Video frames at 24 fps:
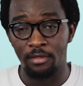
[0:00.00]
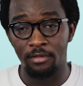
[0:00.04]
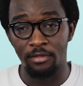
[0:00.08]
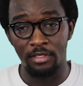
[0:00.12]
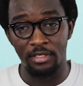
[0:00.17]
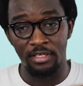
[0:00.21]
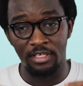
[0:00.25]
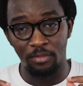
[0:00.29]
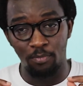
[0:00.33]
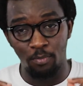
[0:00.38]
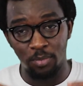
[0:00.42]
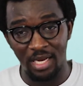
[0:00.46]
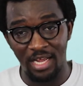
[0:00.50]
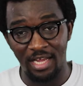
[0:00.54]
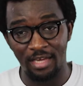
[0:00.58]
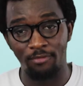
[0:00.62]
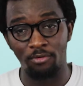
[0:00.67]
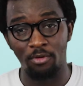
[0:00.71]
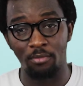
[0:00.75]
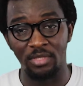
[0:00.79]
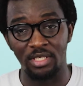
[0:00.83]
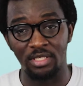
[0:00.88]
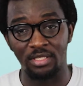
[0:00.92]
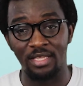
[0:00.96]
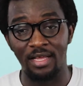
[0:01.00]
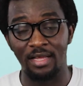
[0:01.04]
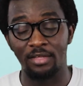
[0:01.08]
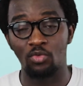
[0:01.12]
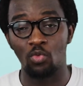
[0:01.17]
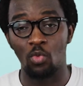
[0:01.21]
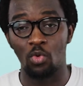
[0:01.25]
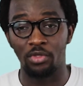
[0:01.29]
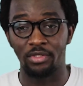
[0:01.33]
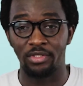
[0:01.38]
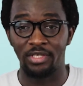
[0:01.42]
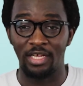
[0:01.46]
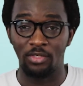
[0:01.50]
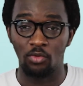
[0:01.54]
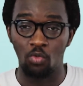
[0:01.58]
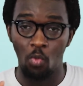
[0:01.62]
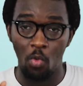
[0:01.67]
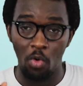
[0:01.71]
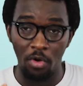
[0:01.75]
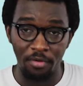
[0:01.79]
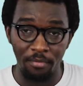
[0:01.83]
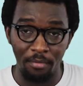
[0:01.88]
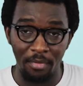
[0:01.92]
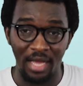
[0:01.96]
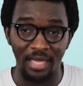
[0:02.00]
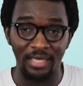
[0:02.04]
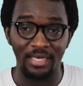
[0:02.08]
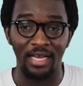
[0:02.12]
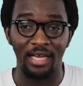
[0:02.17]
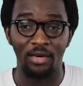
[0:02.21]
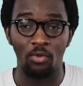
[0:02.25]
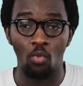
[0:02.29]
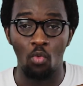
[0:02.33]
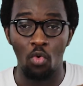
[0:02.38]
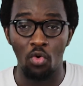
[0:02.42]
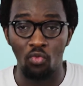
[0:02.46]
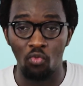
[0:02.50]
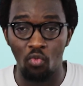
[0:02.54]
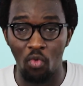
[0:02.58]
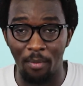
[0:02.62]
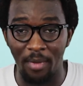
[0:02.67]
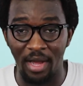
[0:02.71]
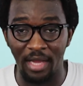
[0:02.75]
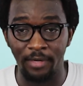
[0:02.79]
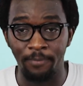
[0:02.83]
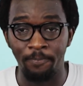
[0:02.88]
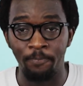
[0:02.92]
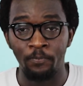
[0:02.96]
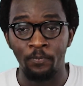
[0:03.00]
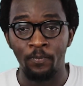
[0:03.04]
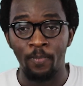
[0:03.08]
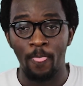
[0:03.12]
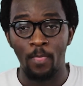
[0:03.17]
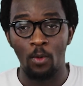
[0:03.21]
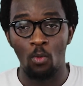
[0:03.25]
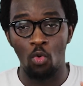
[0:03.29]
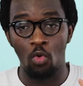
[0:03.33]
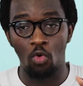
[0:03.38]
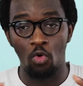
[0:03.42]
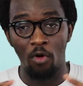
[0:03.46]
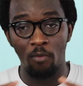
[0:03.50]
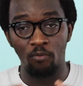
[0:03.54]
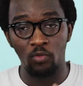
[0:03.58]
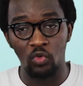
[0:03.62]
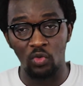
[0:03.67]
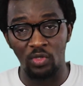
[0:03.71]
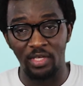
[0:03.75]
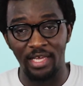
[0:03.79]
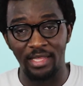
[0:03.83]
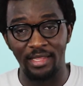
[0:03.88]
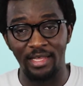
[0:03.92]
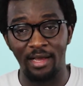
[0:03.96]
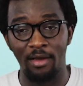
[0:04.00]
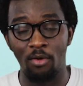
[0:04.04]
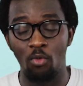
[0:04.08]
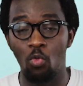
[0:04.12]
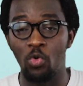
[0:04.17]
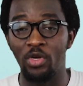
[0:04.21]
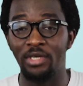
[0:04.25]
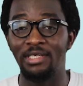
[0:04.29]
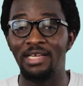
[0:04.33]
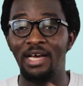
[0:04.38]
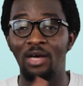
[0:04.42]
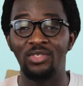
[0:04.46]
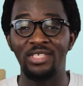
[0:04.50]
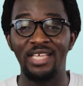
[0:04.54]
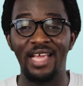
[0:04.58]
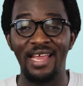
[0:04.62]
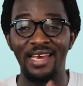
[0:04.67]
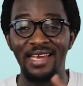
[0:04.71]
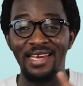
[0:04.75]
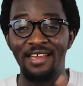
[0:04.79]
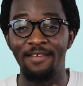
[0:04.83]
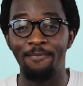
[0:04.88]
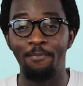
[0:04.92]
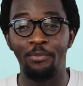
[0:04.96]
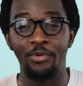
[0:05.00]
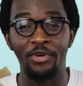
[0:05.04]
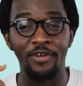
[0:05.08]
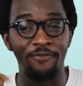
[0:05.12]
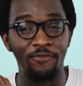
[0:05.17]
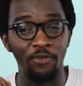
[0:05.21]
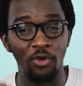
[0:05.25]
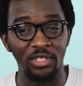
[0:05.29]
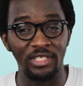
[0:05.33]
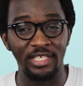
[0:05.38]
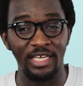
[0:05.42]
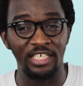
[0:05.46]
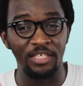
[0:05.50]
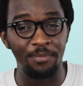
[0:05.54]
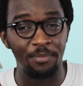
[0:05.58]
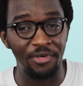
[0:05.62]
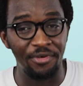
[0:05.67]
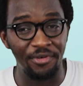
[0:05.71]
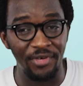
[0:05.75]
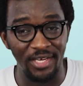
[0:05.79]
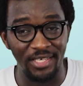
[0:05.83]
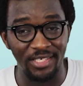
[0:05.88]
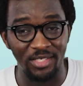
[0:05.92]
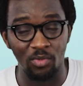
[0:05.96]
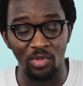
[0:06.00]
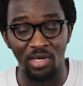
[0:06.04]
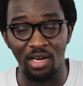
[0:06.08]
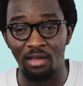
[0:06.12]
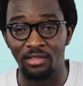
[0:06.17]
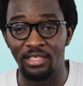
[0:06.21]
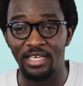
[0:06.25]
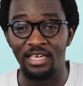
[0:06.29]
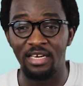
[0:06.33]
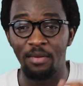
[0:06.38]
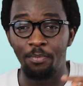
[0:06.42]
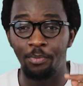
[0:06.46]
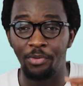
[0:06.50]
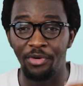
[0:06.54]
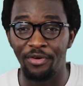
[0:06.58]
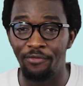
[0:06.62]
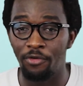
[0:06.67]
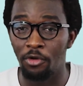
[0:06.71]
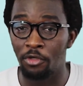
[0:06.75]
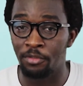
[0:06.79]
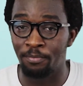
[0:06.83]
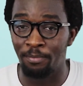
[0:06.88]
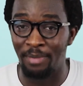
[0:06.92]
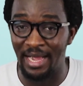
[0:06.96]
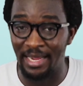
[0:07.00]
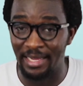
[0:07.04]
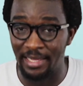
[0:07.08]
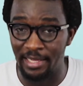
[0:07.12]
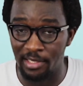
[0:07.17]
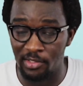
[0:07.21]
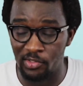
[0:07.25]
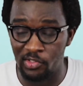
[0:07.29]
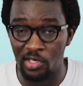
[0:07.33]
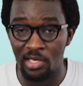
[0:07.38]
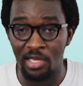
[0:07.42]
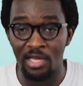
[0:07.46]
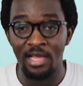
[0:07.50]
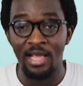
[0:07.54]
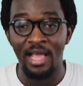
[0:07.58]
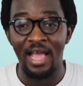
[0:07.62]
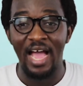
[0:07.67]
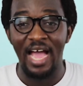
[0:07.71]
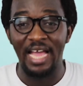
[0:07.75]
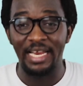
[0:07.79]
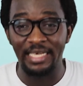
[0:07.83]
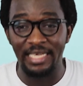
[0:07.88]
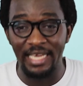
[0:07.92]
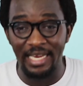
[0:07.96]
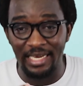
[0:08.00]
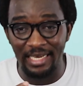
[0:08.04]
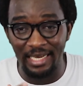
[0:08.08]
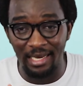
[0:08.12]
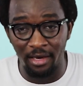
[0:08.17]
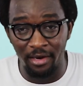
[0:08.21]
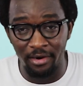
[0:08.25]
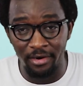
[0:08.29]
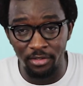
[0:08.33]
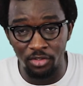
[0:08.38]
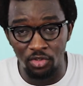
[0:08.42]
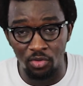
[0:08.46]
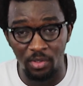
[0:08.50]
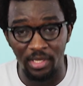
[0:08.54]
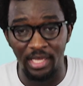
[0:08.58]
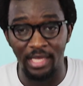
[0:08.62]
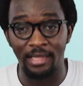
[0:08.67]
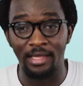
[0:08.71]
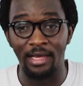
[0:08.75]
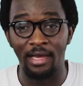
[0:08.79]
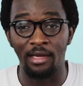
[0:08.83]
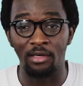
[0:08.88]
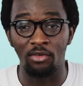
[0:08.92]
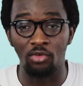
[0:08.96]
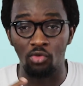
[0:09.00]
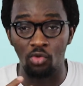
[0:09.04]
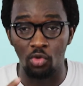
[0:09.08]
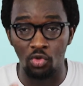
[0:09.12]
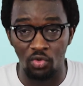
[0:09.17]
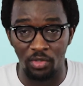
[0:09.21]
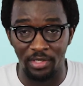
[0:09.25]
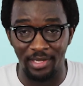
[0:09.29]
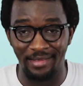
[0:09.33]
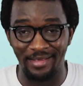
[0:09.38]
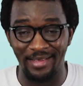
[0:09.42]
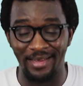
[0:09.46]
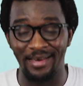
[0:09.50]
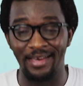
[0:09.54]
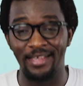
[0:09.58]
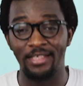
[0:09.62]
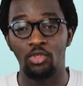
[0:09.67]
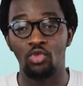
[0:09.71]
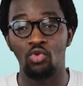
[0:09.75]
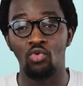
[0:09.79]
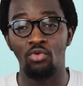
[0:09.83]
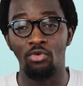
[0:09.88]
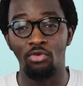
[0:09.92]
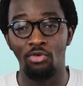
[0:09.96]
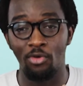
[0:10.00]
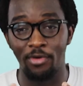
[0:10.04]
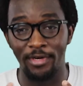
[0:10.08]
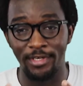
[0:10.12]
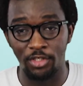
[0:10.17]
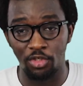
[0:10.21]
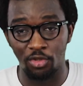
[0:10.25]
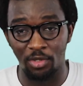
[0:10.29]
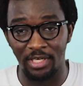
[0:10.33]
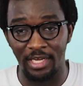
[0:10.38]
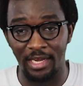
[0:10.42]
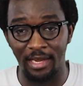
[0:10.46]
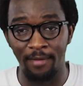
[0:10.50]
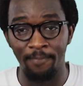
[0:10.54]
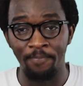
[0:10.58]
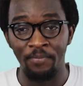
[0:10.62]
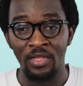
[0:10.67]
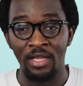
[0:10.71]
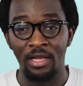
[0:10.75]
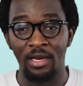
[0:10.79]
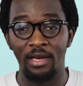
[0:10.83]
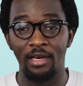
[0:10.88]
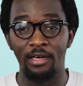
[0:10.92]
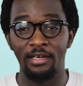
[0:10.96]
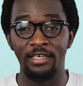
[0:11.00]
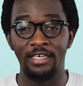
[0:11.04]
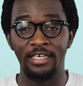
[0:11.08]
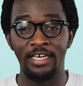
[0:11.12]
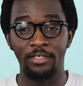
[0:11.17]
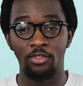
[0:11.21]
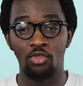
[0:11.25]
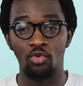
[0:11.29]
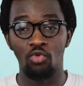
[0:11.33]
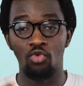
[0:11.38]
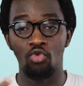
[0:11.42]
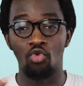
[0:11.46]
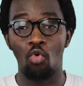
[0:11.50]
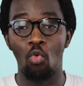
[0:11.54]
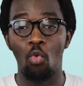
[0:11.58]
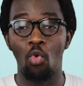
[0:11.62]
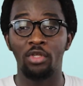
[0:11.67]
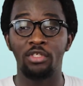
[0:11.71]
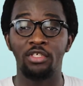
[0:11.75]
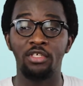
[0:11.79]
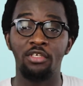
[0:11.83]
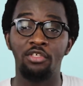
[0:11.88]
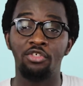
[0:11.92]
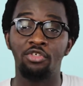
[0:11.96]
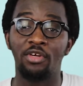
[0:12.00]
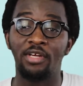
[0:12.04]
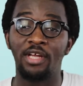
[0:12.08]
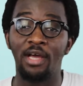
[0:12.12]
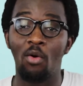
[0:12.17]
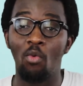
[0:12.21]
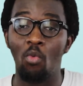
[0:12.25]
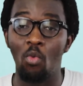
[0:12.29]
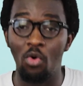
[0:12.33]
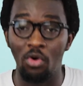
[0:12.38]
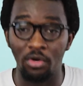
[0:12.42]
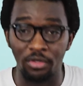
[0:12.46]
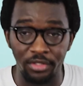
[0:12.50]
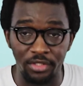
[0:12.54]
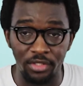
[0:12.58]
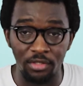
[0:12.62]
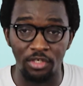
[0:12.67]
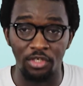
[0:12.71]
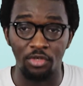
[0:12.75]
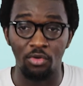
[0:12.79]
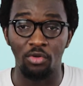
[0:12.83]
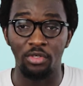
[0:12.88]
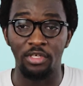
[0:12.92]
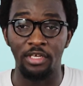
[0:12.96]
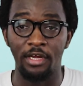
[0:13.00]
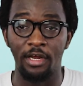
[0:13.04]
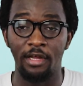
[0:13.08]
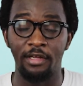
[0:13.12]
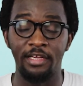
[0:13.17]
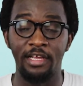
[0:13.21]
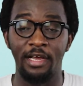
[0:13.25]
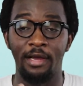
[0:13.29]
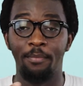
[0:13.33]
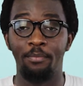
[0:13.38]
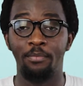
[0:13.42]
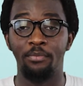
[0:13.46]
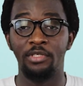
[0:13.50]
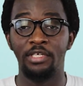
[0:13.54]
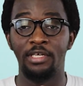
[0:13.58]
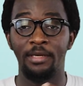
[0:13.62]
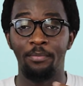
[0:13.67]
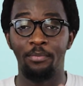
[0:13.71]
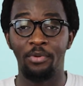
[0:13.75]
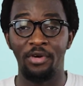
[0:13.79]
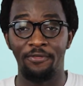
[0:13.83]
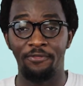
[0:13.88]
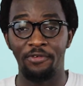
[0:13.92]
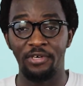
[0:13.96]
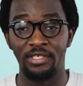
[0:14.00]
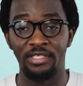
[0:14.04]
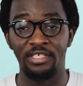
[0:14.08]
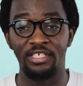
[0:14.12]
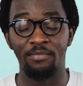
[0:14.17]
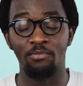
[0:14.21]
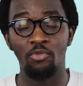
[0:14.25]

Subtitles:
His plan from the start was that one man and one woman will come together without any previous experience, without any previous baggage, and then learn together and grow together, learn to know each other, learn to know what each other wants, their preferences.